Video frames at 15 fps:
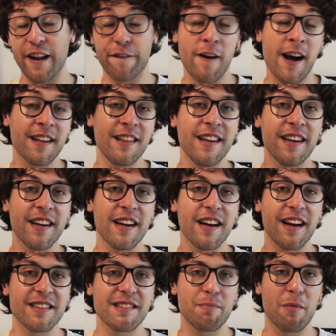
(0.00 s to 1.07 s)
And finally,
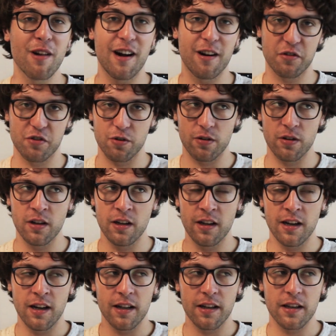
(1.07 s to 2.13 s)
a small outro.
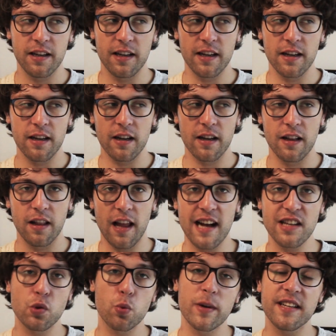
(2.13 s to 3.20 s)
The
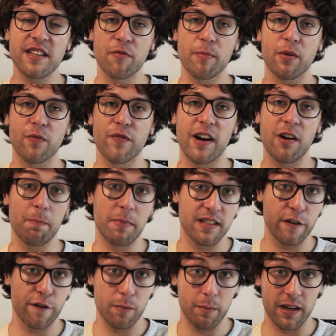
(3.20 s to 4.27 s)
last weeks have been very
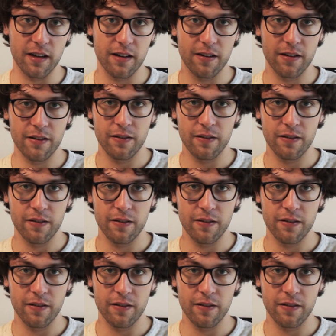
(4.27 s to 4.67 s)
busy for me,